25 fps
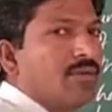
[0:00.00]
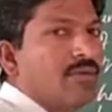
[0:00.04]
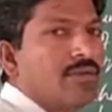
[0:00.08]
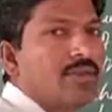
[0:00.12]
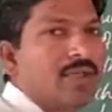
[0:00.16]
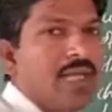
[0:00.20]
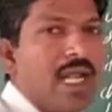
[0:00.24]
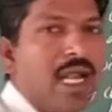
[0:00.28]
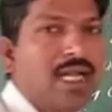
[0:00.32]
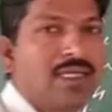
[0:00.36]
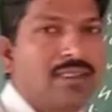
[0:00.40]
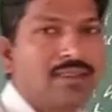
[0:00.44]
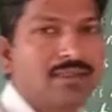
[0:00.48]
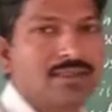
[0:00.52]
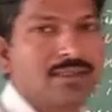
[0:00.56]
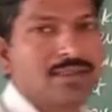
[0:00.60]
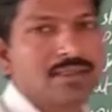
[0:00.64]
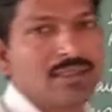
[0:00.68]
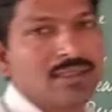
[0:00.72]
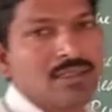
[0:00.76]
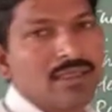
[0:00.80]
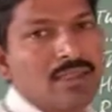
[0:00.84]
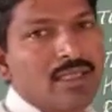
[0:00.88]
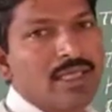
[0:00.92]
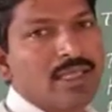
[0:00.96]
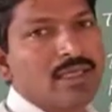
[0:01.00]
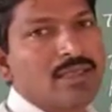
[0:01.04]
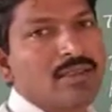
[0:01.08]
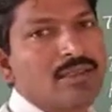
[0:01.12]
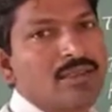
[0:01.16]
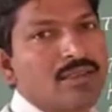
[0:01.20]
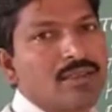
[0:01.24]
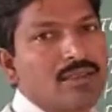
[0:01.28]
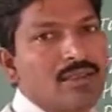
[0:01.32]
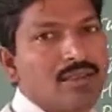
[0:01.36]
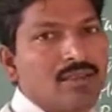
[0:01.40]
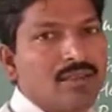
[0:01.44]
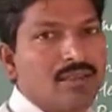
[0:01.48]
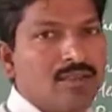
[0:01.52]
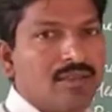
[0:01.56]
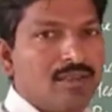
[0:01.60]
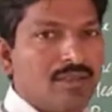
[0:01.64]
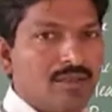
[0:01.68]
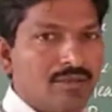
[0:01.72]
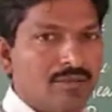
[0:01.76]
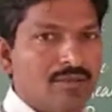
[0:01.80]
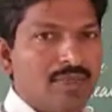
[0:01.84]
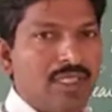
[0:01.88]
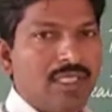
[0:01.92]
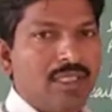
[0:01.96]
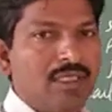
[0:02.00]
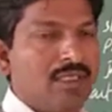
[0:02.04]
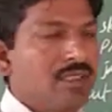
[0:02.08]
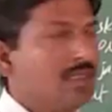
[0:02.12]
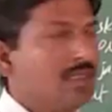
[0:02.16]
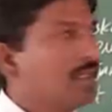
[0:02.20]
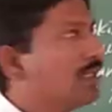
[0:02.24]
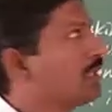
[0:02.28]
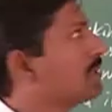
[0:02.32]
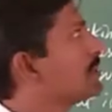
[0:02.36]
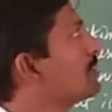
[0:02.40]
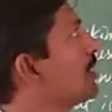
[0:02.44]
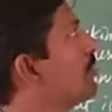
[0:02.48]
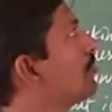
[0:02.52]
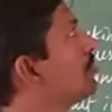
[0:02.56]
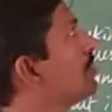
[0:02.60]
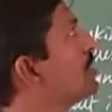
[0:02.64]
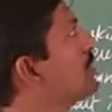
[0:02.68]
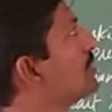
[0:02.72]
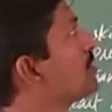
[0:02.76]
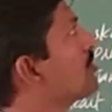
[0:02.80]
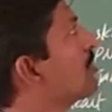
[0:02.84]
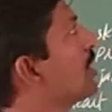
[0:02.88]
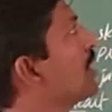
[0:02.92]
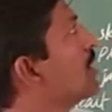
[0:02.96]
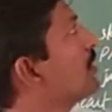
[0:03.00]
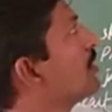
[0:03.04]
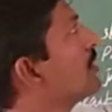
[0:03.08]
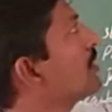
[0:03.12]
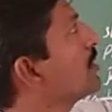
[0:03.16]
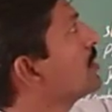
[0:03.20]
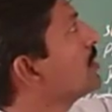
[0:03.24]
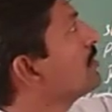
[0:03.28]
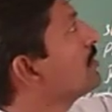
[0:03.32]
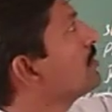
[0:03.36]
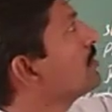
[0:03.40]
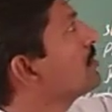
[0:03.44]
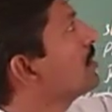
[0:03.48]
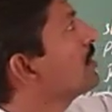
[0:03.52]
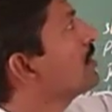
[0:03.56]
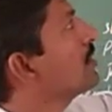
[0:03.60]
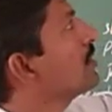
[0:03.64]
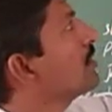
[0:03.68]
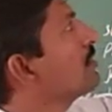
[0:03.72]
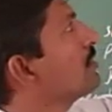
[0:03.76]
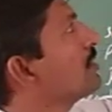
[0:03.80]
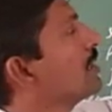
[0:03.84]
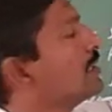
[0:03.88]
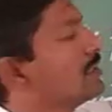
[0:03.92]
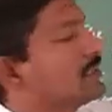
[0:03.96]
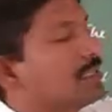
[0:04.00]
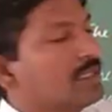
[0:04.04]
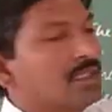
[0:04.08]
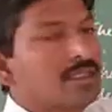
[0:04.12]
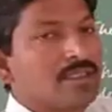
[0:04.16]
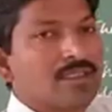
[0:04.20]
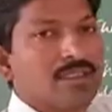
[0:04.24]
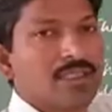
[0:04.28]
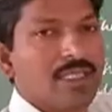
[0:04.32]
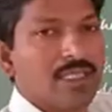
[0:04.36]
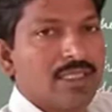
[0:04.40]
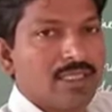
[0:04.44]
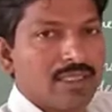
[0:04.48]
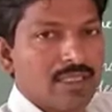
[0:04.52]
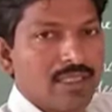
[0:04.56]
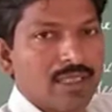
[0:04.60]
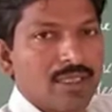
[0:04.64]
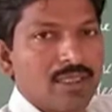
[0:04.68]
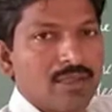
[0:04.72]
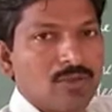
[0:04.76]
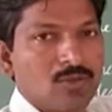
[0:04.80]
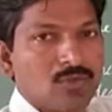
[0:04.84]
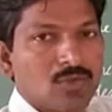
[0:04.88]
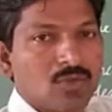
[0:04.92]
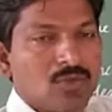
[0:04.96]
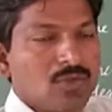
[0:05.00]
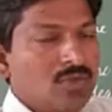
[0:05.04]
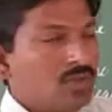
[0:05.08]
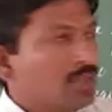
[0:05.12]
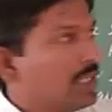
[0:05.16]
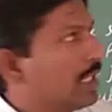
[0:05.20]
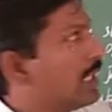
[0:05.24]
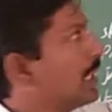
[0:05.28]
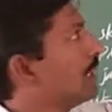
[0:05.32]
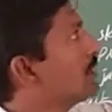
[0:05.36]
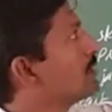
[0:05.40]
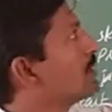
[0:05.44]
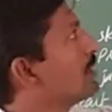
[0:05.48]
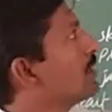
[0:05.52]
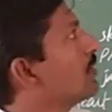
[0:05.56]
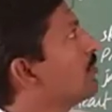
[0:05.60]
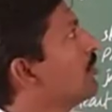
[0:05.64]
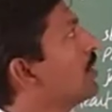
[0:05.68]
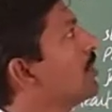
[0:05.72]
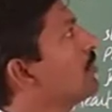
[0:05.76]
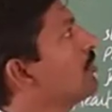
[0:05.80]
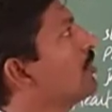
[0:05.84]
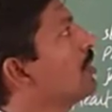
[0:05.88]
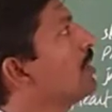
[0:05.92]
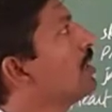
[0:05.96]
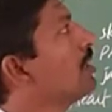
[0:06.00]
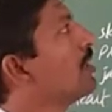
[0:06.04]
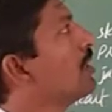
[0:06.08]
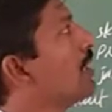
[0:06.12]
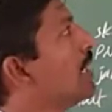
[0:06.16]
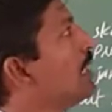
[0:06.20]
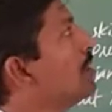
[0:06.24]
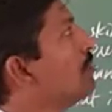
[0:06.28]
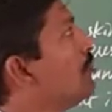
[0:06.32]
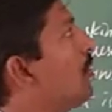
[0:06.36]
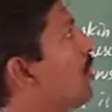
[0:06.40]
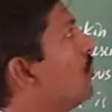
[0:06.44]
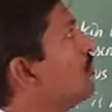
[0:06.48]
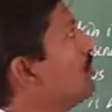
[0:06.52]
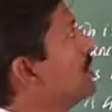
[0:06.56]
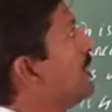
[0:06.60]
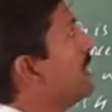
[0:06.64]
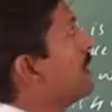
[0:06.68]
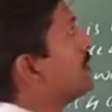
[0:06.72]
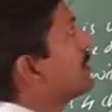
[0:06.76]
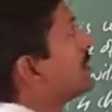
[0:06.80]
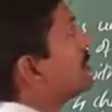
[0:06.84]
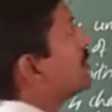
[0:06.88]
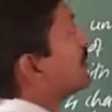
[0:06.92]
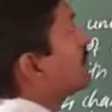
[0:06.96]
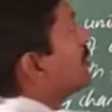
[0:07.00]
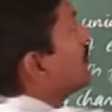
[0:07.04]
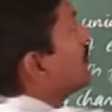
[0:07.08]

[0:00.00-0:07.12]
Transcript: rats, like many examples you can take desert area also they can survive. In mountains,